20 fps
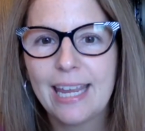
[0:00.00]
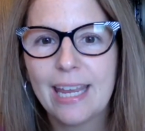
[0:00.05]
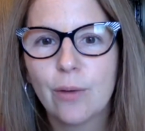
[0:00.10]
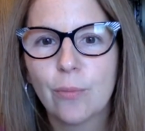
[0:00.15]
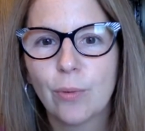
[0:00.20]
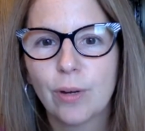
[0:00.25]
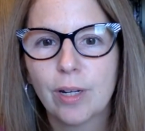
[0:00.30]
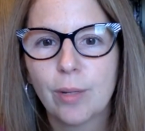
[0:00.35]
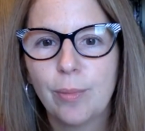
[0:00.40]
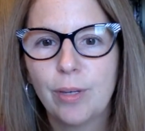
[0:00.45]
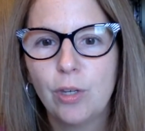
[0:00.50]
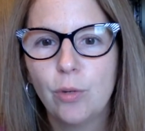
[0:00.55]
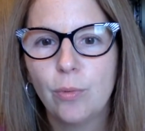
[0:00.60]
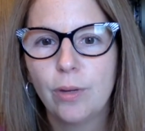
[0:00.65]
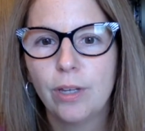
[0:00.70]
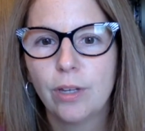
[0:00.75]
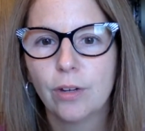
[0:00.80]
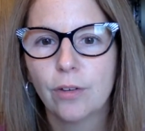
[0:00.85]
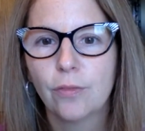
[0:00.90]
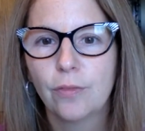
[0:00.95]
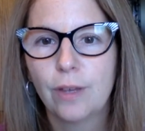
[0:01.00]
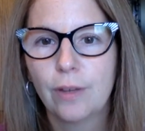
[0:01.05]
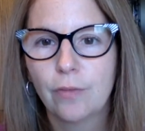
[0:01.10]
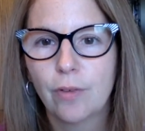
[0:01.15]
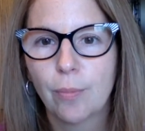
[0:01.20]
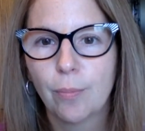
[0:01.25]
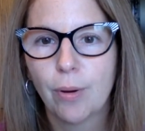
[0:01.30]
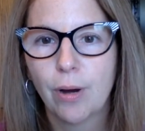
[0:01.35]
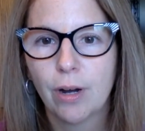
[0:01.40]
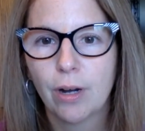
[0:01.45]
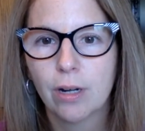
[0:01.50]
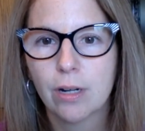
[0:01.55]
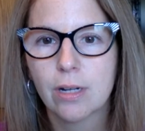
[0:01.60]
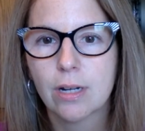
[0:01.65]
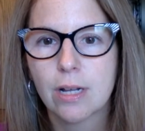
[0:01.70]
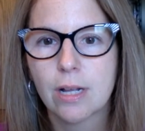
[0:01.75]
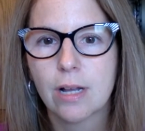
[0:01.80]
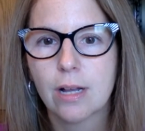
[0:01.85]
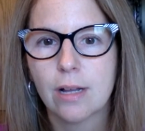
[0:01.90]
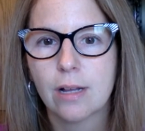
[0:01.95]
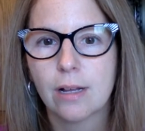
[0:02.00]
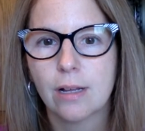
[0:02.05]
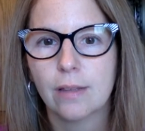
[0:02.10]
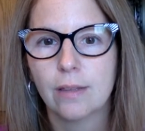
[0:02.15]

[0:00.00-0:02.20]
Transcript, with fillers: and we're going to be doing your favorite part uh,